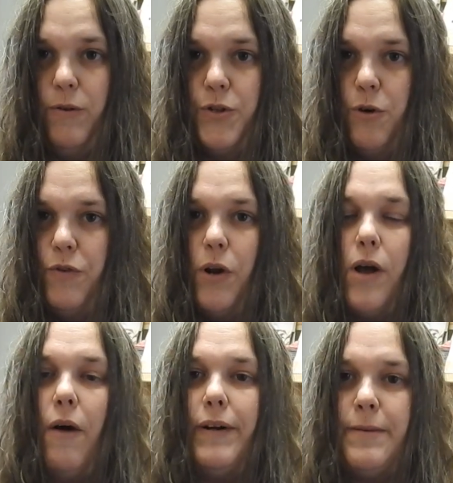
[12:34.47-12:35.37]
So if you
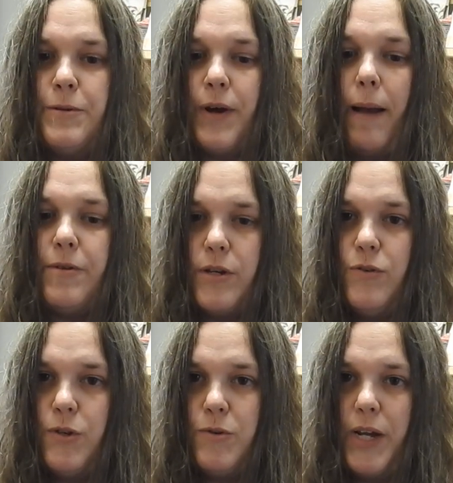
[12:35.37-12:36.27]
don't already subscribe to
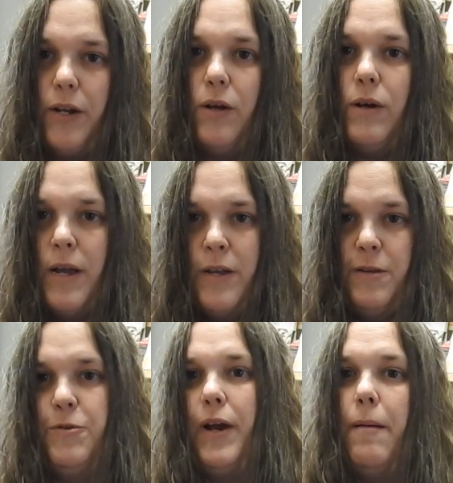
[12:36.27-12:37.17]
YouTube channel,
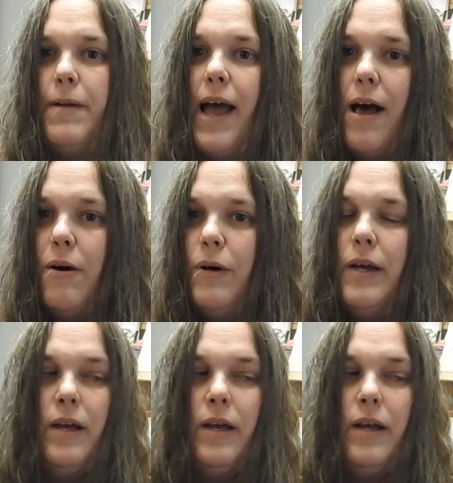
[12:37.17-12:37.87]
subscribe now.